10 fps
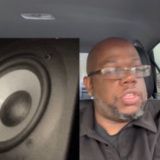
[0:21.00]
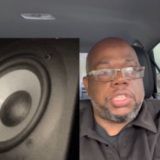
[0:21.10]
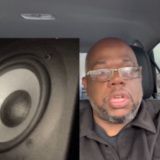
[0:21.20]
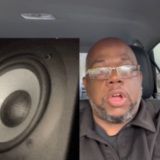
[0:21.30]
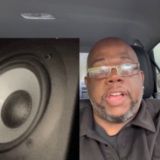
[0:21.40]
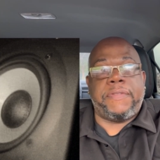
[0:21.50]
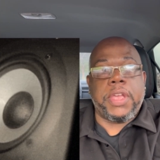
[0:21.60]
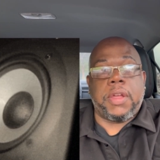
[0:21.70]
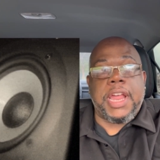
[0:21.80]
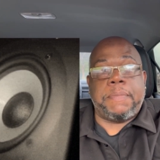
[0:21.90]
so I
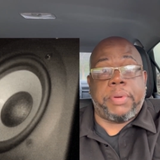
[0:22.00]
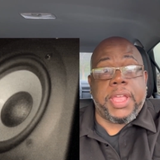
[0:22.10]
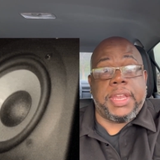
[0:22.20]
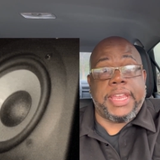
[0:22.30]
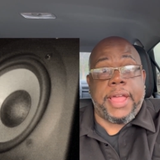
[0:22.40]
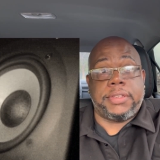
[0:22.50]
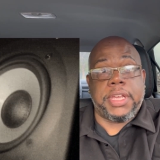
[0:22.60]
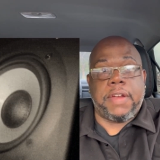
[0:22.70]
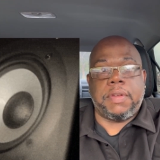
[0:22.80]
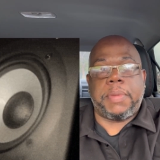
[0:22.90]
figured I'd break it down to
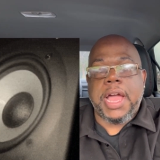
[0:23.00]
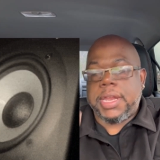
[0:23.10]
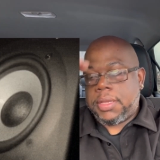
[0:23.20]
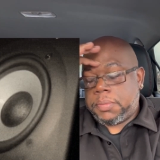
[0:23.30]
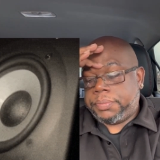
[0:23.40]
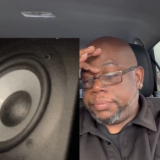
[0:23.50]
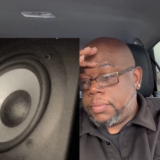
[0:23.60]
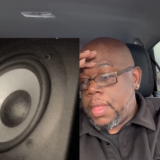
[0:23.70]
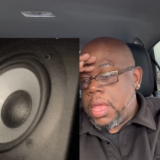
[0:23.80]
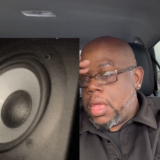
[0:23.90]
everybody
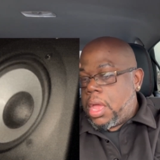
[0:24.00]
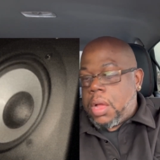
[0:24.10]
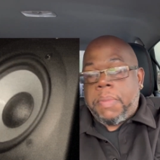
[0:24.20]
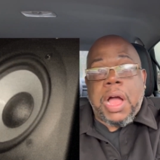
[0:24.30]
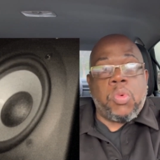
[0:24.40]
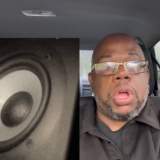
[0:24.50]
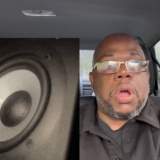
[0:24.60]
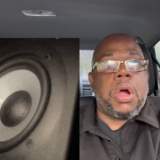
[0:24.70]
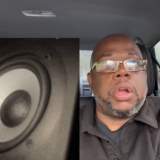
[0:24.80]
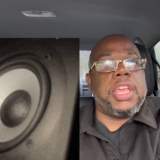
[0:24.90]
about what
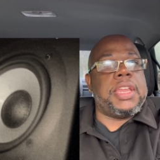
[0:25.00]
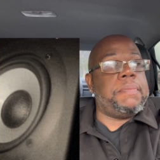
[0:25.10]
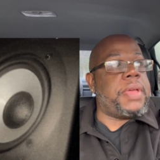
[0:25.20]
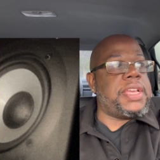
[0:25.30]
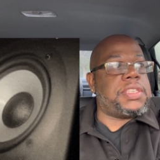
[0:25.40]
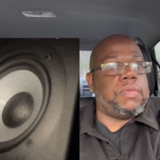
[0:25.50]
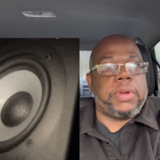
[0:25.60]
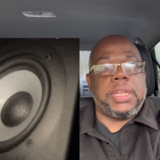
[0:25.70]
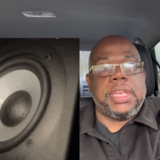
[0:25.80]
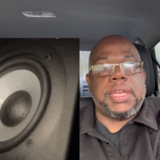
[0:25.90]
hard-hitting bass
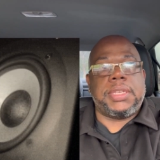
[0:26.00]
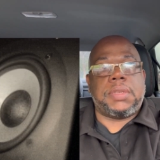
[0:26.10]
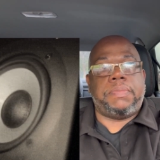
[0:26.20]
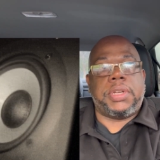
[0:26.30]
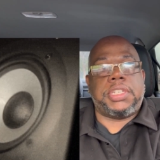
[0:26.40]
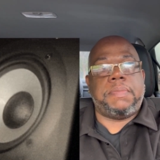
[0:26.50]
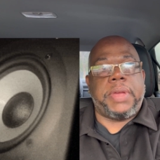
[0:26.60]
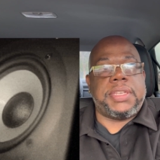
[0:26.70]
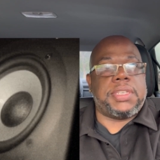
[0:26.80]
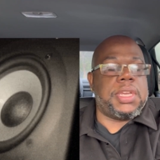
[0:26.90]
really is and punching
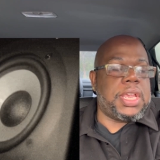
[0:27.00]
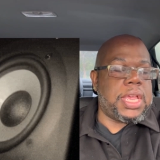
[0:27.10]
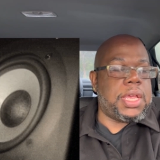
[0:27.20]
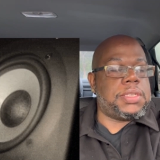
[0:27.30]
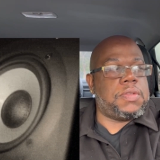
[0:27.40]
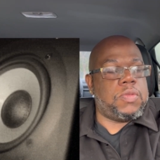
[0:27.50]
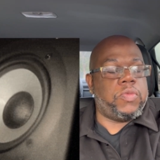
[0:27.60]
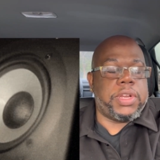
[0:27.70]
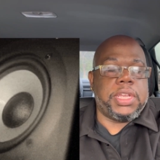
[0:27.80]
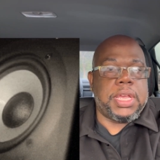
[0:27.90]
bass in the is
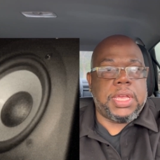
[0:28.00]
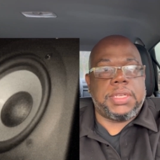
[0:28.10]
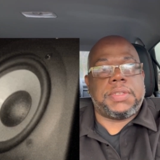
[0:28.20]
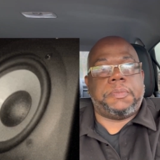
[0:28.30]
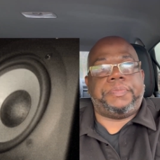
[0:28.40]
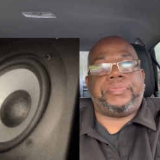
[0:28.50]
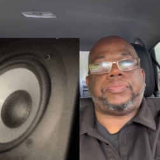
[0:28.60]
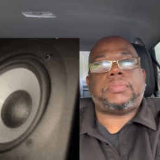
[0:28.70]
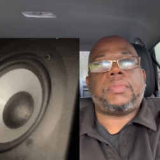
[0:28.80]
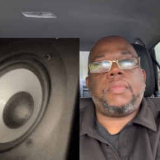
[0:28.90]
really is
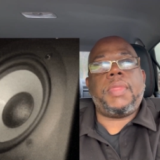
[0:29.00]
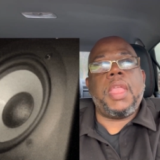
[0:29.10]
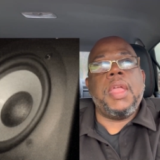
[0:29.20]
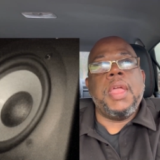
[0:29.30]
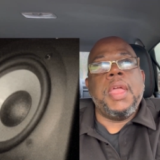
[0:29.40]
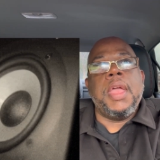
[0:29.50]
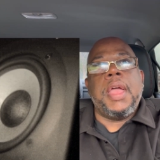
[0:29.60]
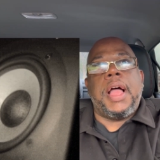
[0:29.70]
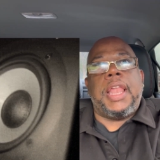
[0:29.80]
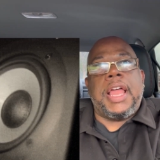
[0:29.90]

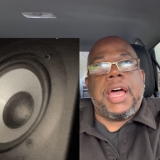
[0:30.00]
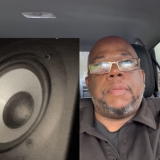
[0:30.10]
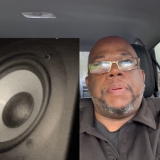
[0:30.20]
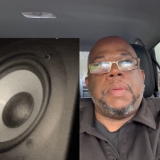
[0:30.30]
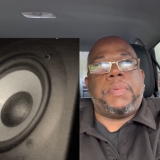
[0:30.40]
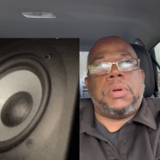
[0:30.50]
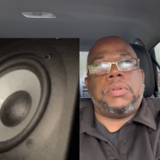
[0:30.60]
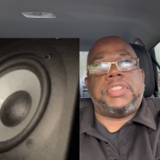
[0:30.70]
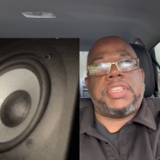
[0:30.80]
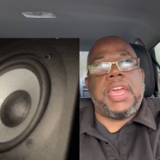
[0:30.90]
a lot of people
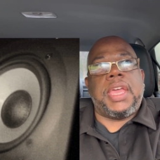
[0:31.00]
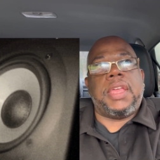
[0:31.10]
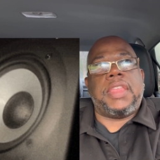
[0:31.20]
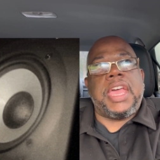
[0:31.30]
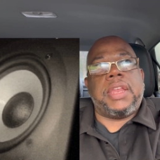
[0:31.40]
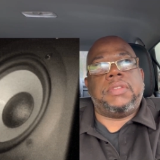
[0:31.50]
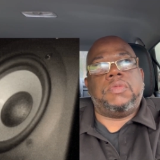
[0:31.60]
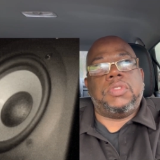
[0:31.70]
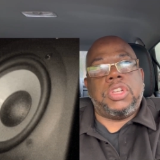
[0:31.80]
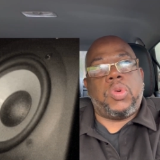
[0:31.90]
say that
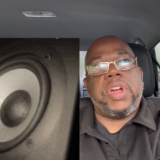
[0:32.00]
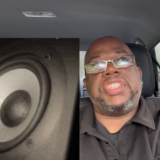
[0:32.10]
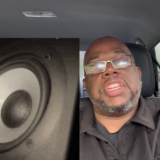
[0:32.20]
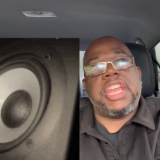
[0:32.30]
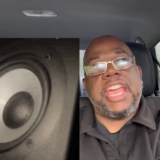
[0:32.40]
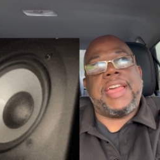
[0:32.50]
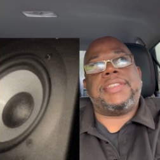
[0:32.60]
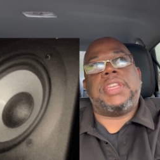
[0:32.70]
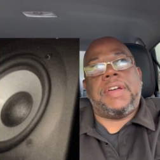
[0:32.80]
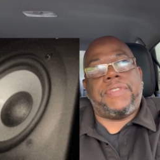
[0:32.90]
the question
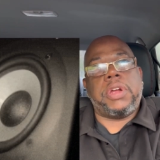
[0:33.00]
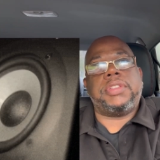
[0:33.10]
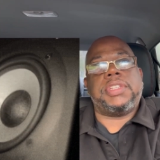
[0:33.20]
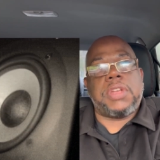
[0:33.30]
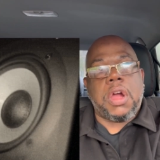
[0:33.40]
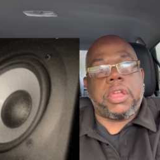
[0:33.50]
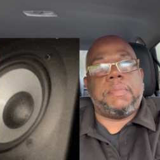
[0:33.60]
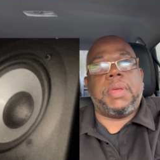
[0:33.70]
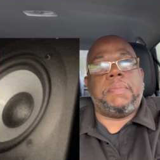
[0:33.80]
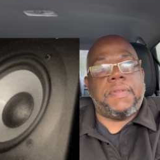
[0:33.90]
asked, and I've heard this
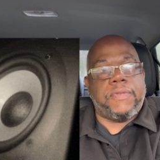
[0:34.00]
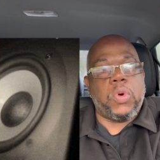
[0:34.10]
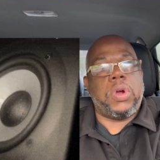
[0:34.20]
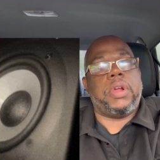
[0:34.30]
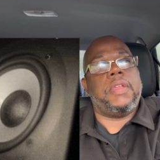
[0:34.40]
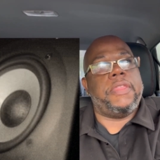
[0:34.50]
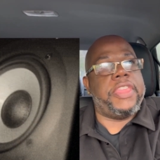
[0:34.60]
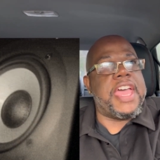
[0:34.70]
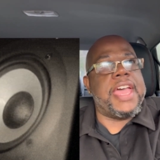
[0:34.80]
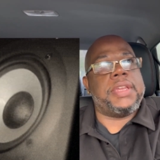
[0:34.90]
argument before, that